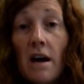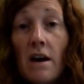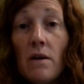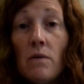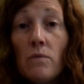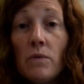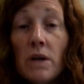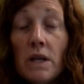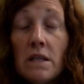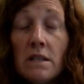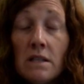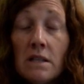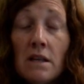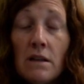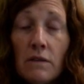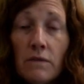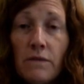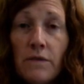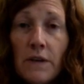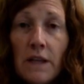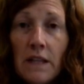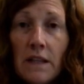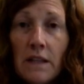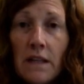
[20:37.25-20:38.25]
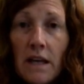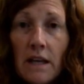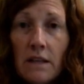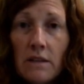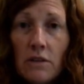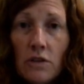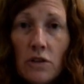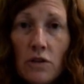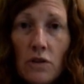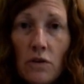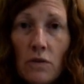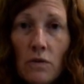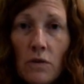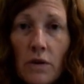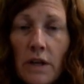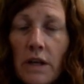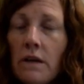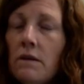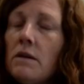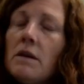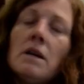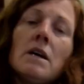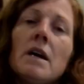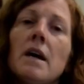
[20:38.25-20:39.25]
We can still feel that
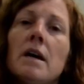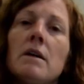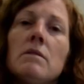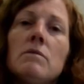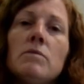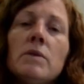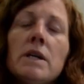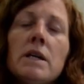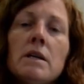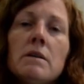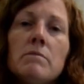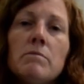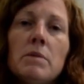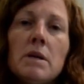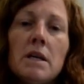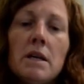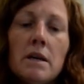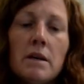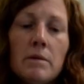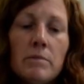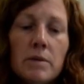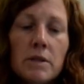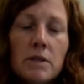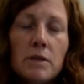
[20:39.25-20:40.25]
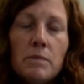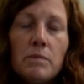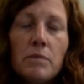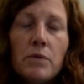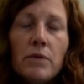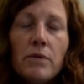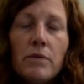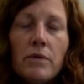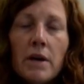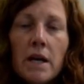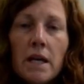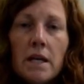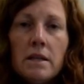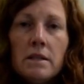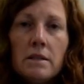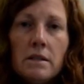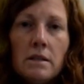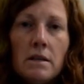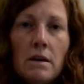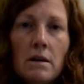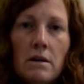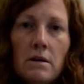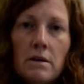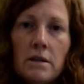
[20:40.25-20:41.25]
joy, and we can be able to praise
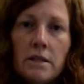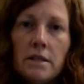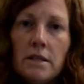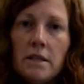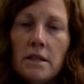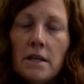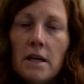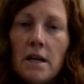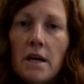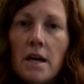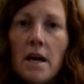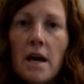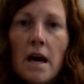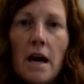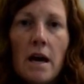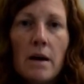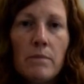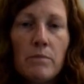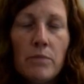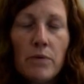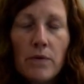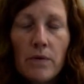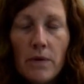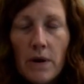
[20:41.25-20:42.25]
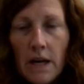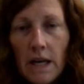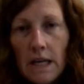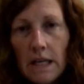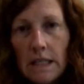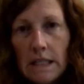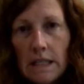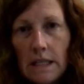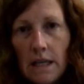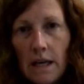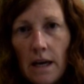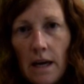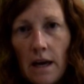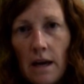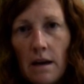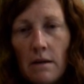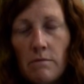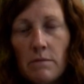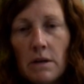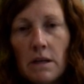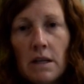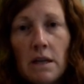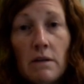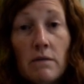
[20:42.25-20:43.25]
God and pray to
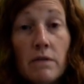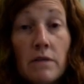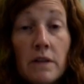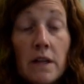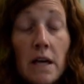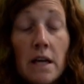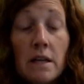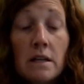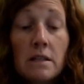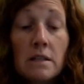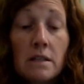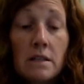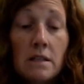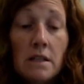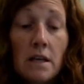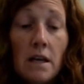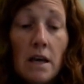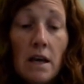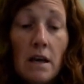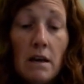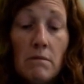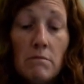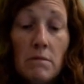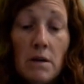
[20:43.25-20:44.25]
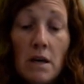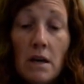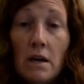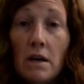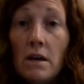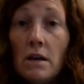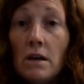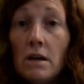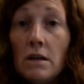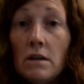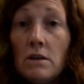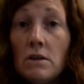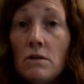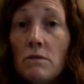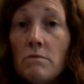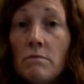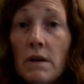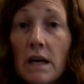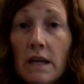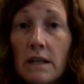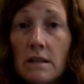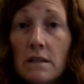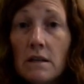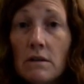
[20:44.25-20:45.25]
Him and give thanks to Him no
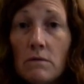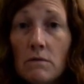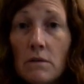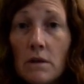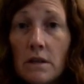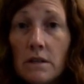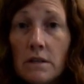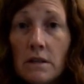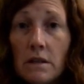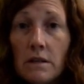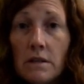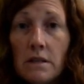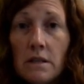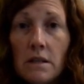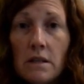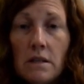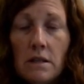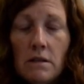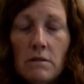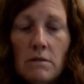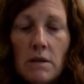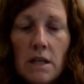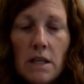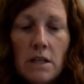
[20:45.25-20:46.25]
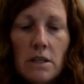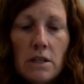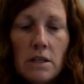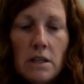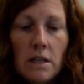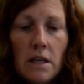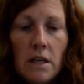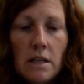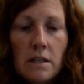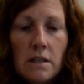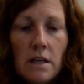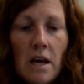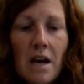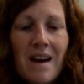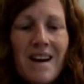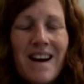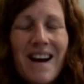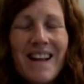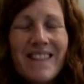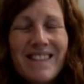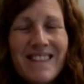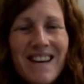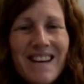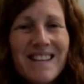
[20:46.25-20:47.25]
matter what our situation is.
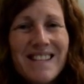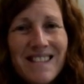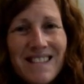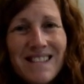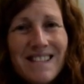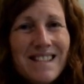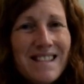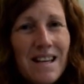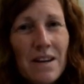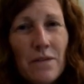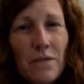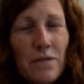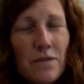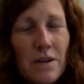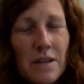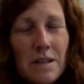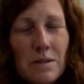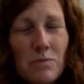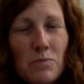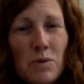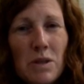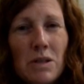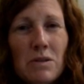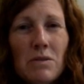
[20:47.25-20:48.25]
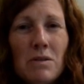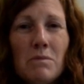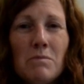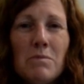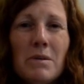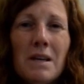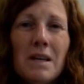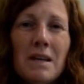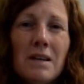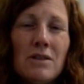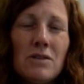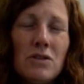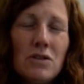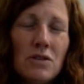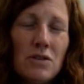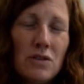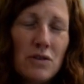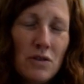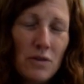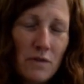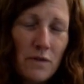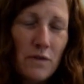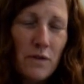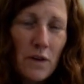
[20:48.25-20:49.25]
And that's the difference between being
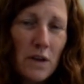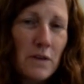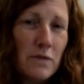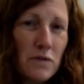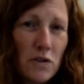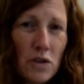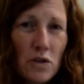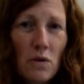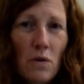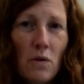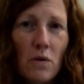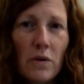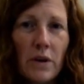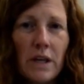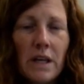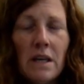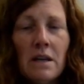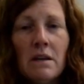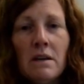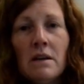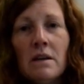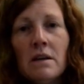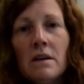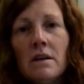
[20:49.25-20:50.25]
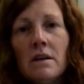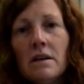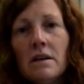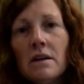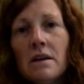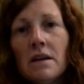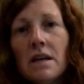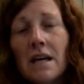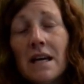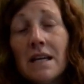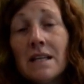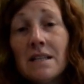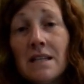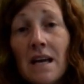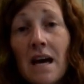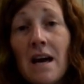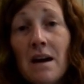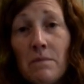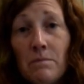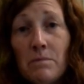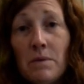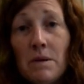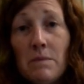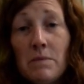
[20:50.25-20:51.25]
full of joy and
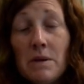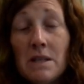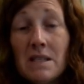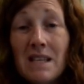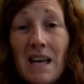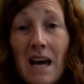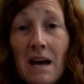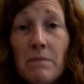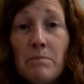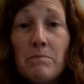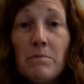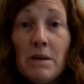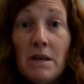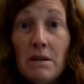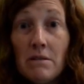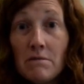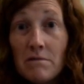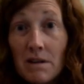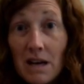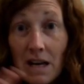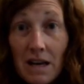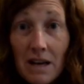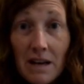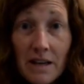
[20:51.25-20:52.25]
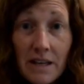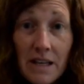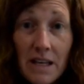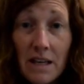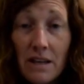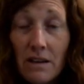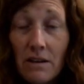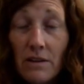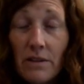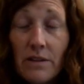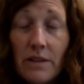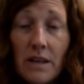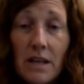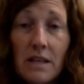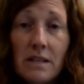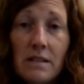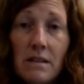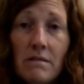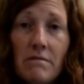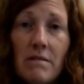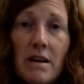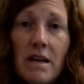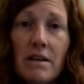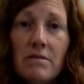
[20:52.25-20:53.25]
happy, because happy, you're relying on things
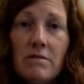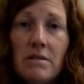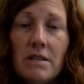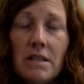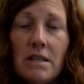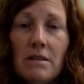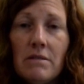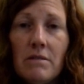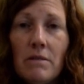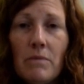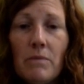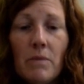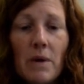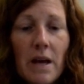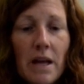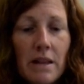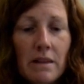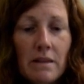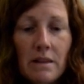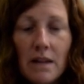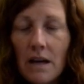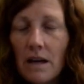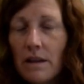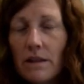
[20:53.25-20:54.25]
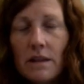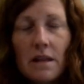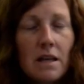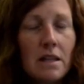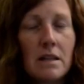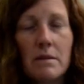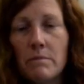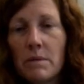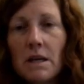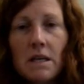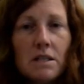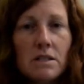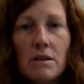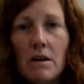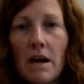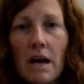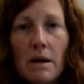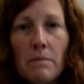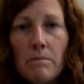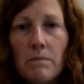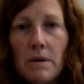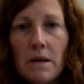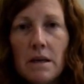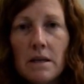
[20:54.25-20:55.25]
around you, and when that thing that makes you
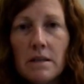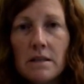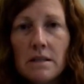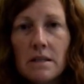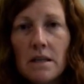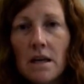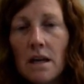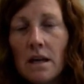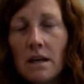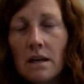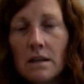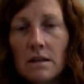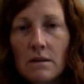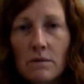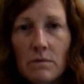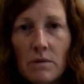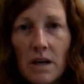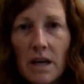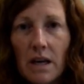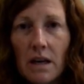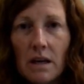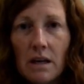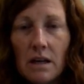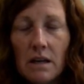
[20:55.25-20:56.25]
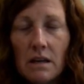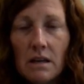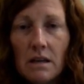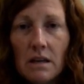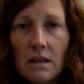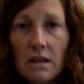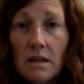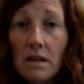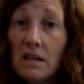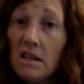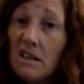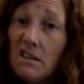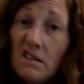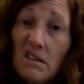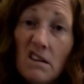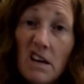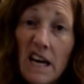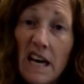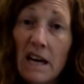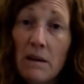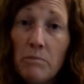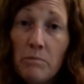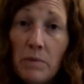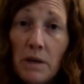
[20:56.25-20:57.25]
happy is taken away, you're not
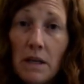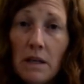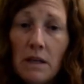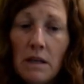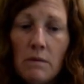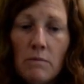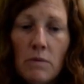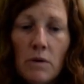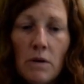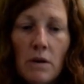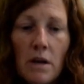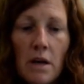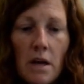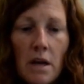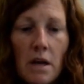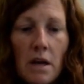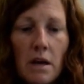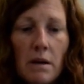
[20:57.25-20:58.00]
happy anymore.